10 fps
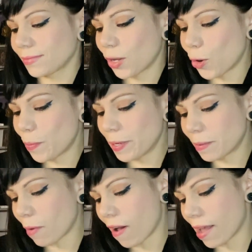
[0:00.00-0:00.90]

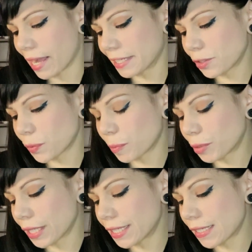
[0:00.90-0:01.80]
Open mind,
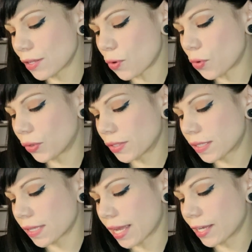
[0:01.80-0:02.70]
replace the old
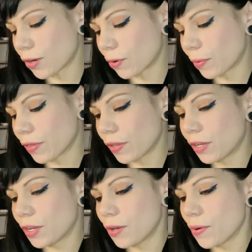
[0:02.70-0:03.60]
cycle with a
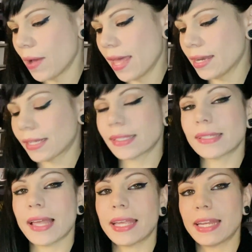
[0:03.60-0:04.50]
new and
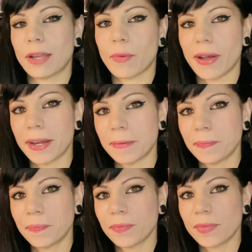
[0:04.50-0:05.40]
exciting one.
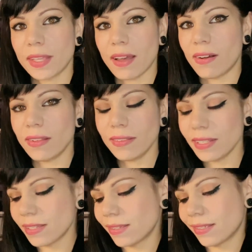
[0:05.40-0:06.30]
Yeah, all of
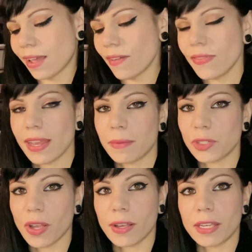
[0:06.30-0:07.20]
this stuff that I'm
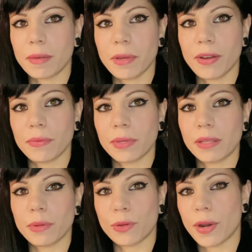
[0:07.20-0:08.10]
talking about
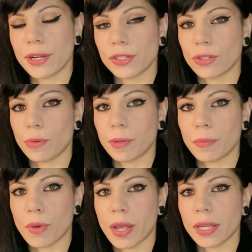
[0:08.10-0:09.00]
really requires an open
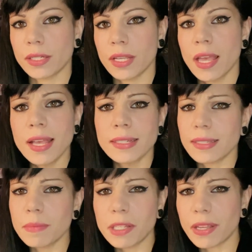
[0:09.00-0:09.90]
mind.
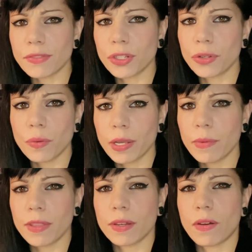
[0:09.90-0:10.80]
Doesn't mean you have to agree
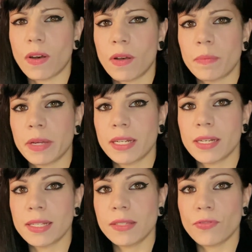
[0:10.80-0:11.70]
with it all, but
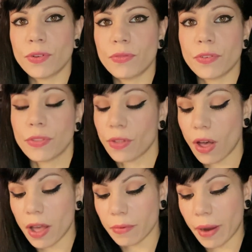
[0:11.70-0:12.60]
it is food for
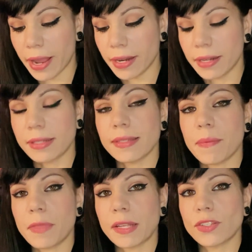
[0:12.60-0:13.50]
thought, right? It's
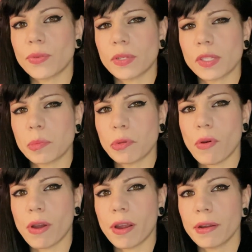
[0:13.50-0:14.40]
something to
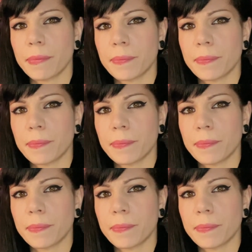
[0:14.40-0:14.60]
explore.